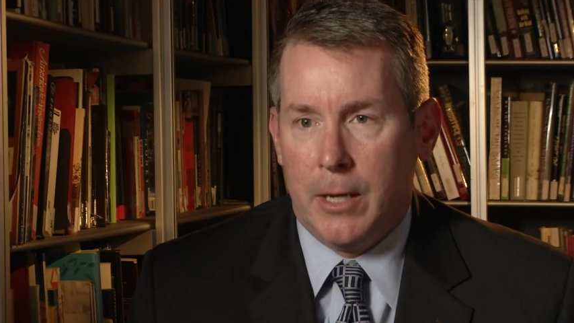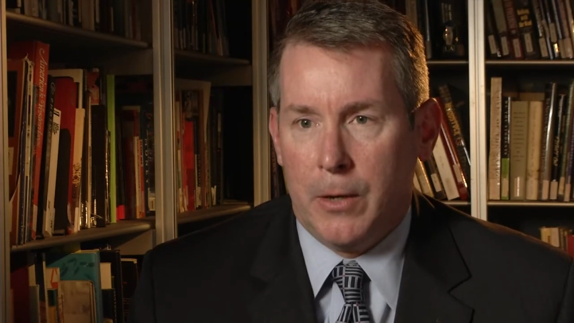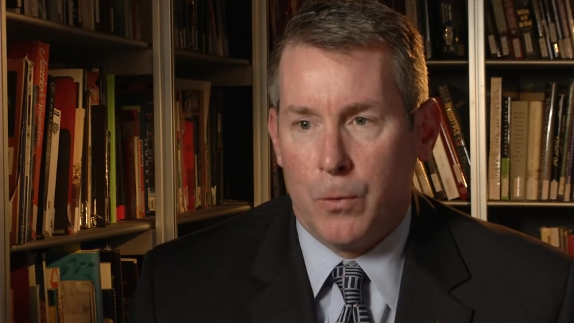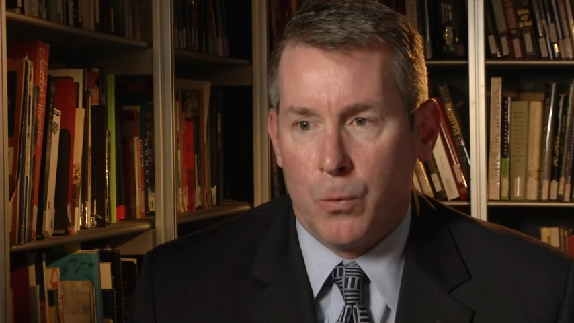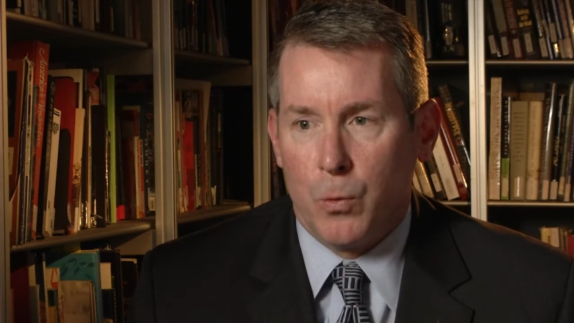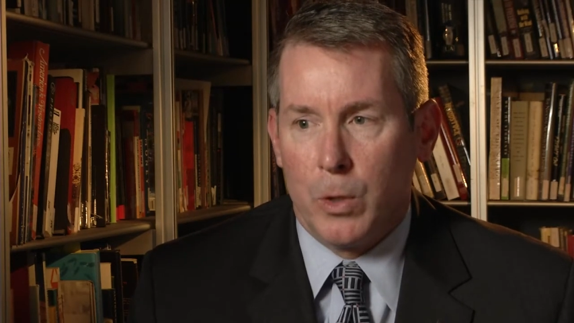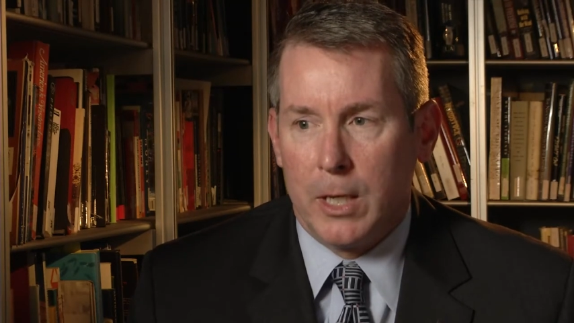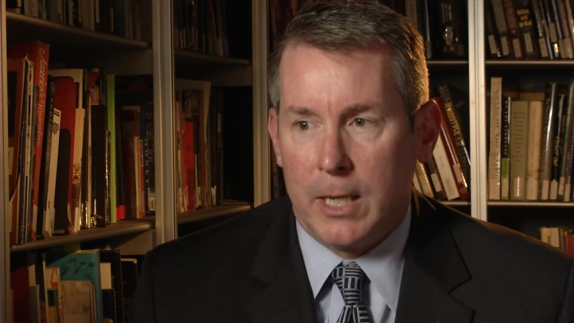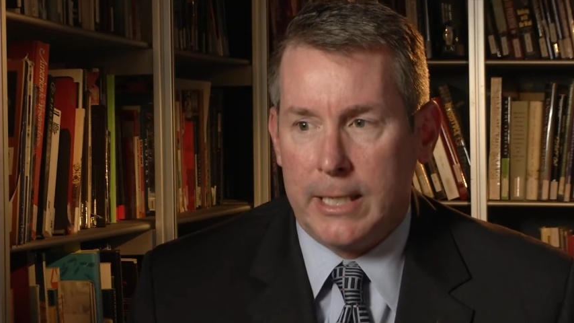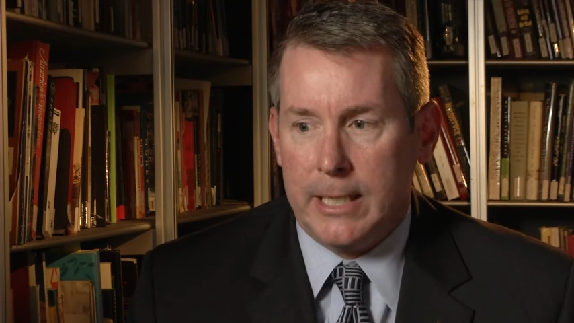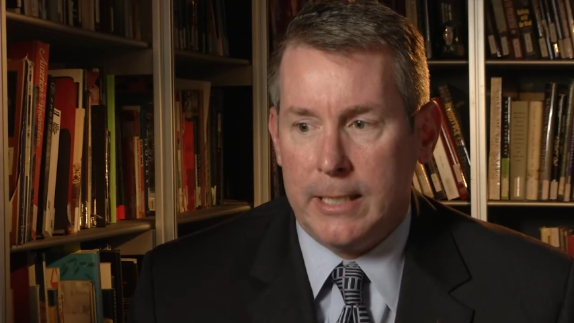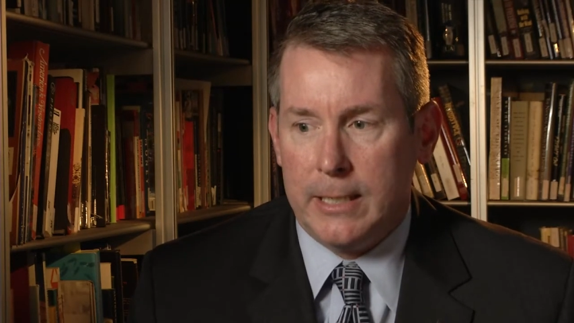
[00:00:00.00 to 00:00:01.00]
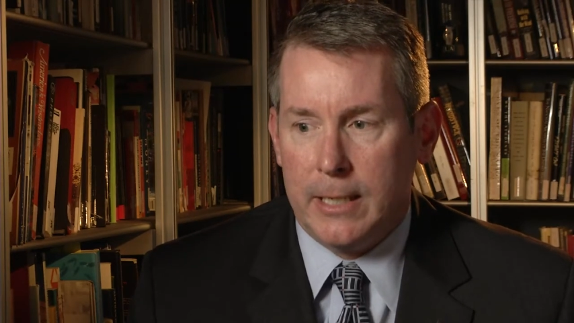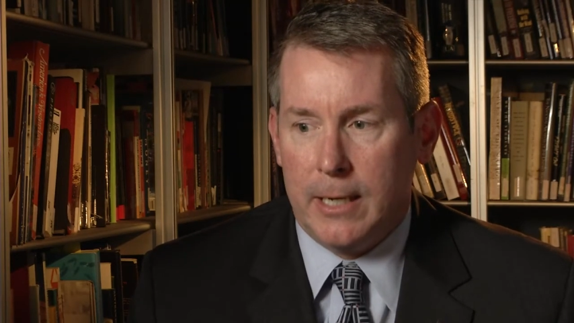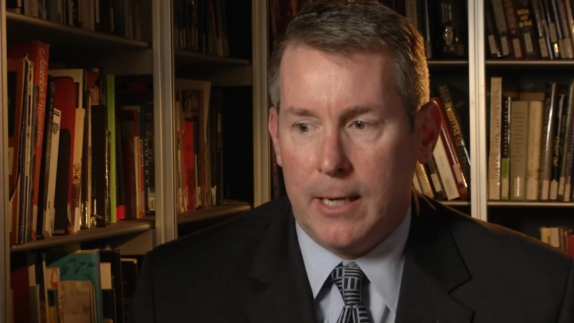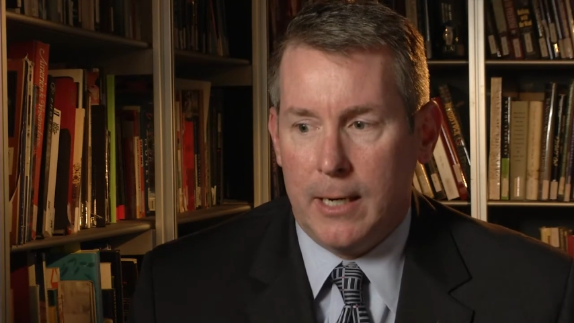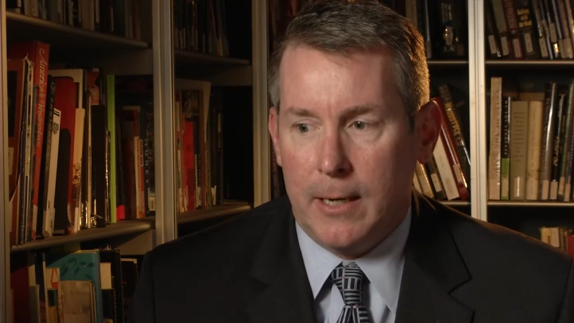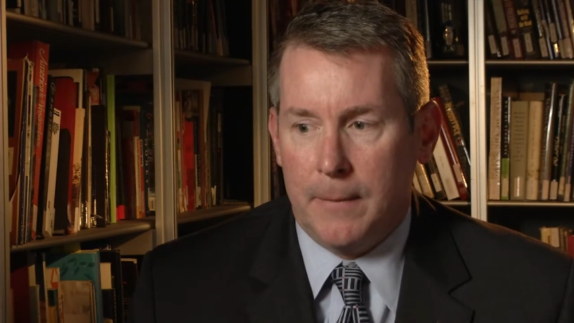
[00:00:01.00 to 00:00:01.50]
really
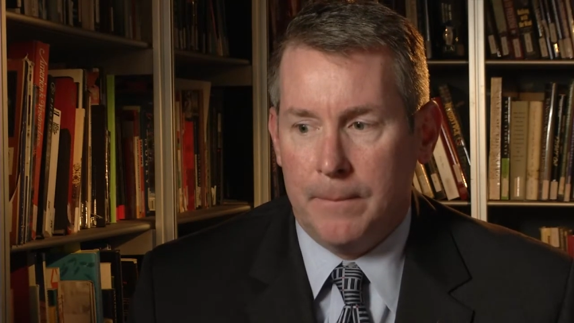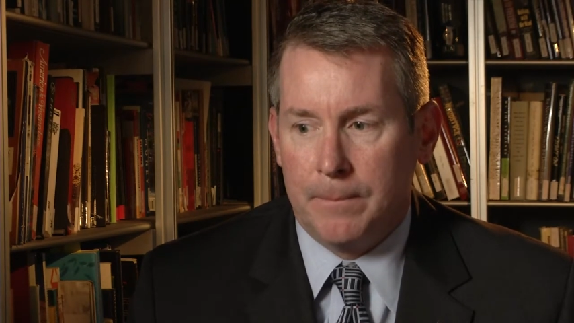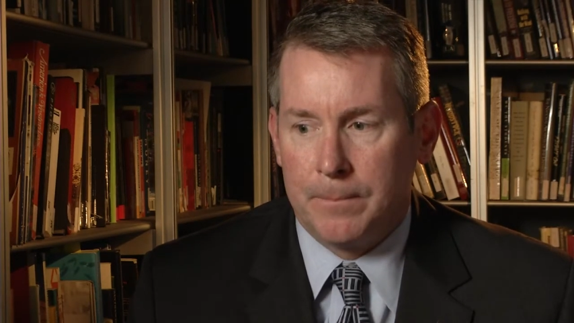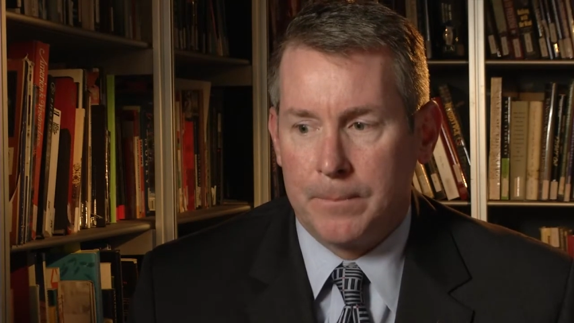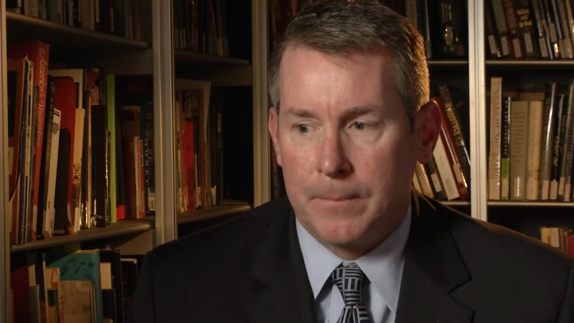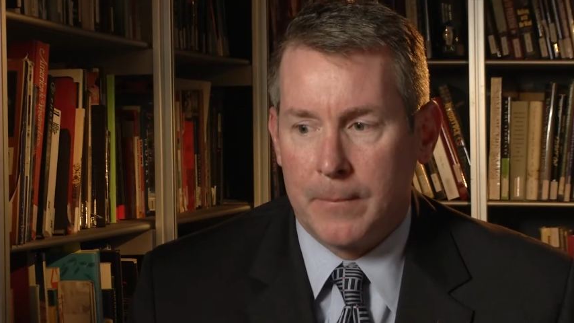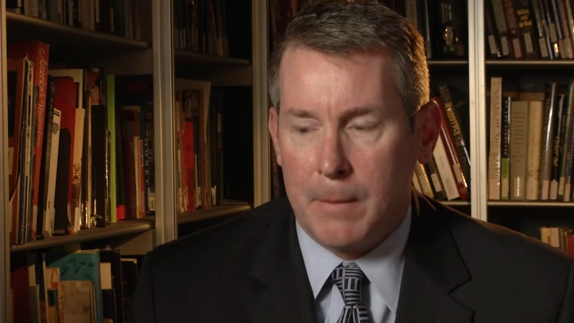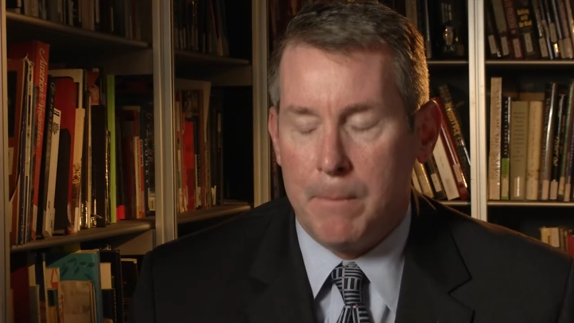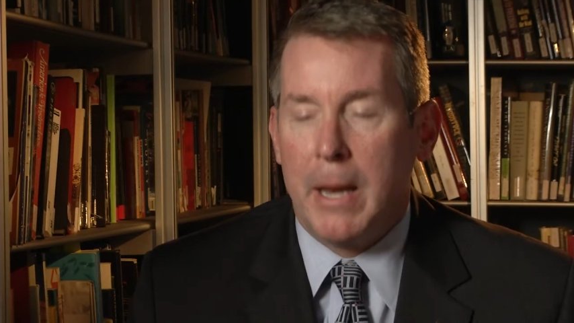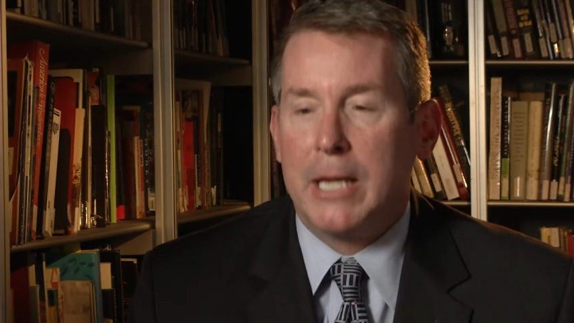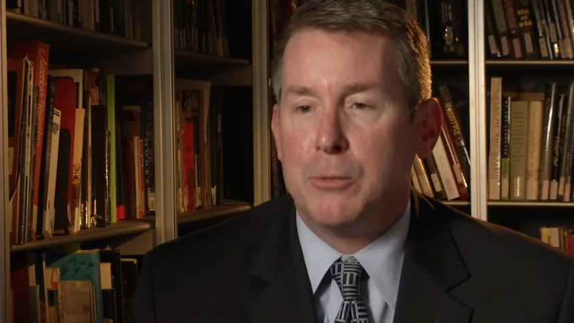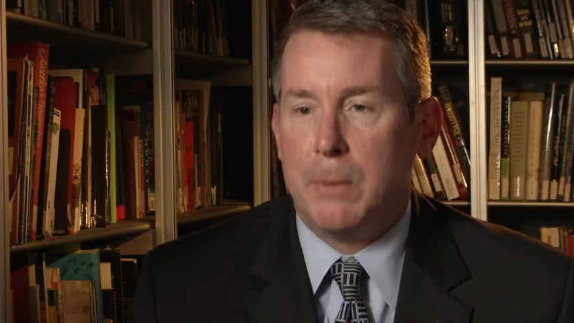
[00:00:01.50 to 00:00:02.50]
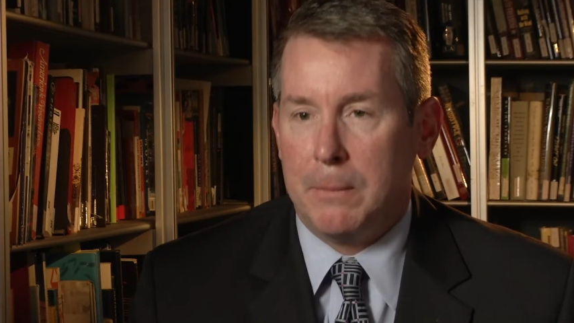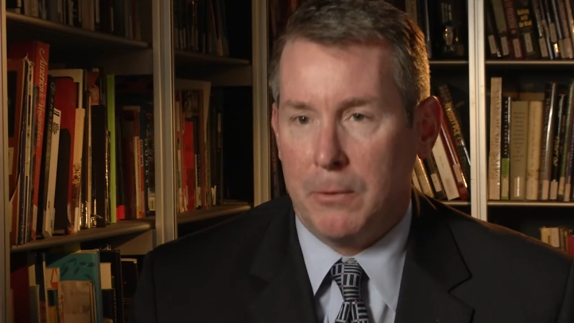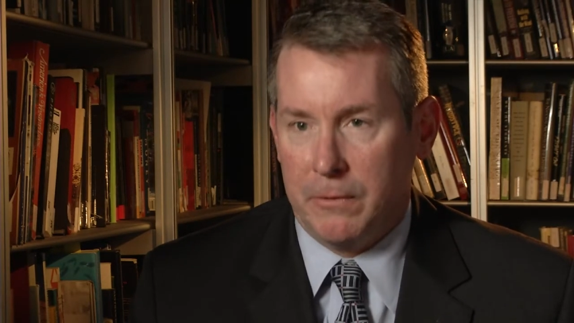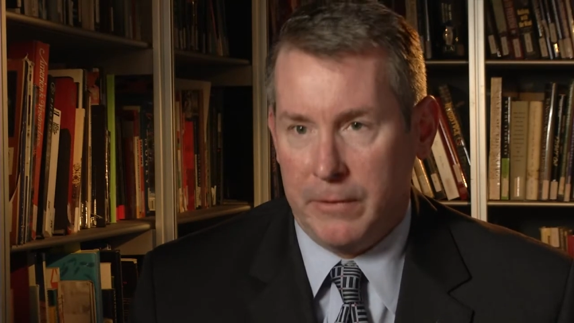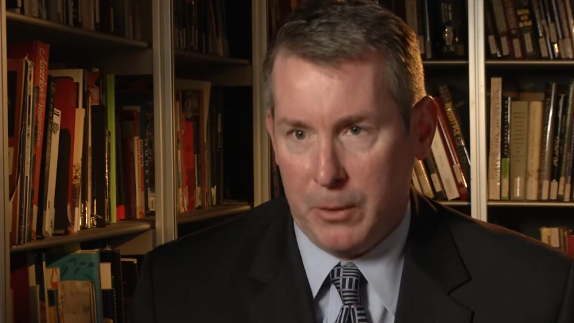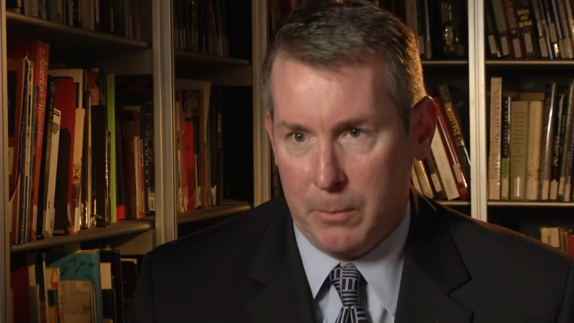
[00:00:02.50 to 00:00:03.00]
makes people
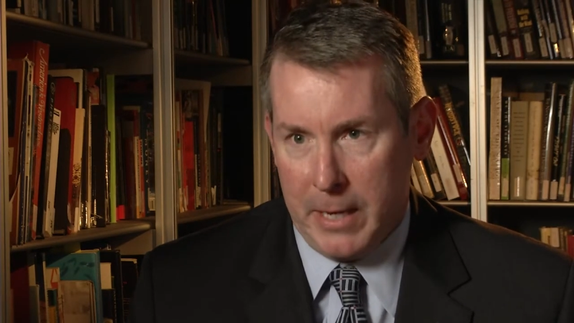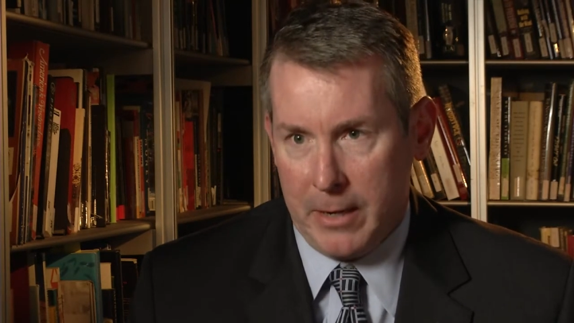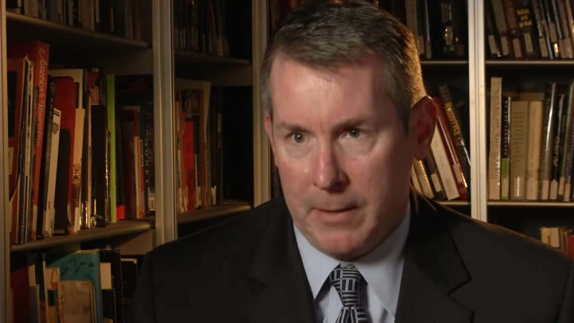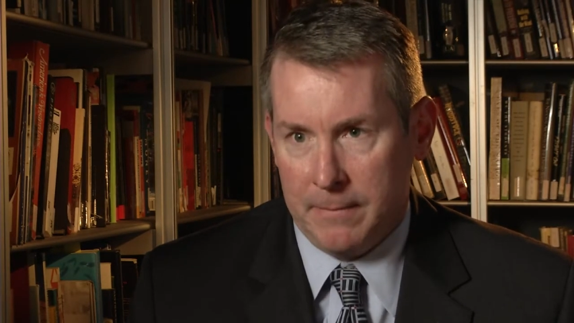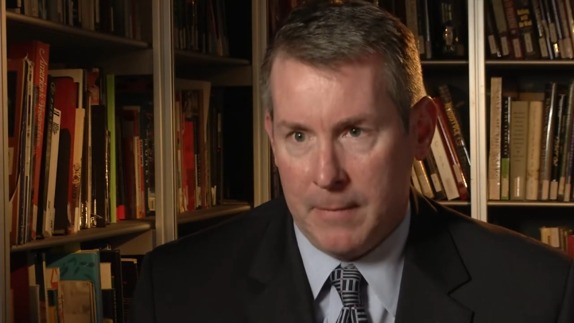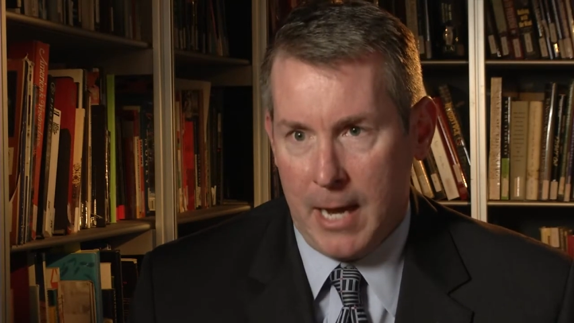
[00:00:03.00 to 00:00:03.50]
feel better.